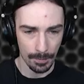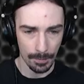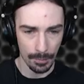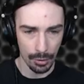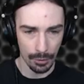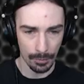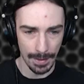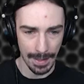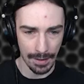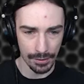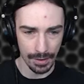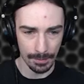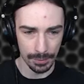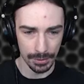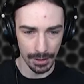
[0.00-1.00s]
More
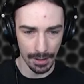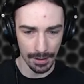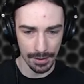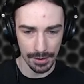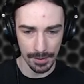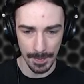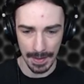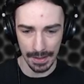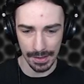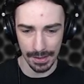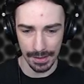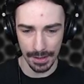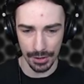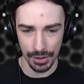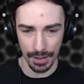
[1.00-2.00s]
rounded blocks. Man, this is
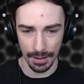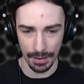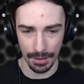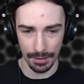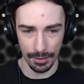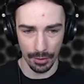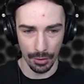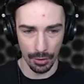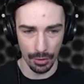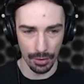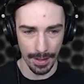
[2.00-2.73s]
just the whole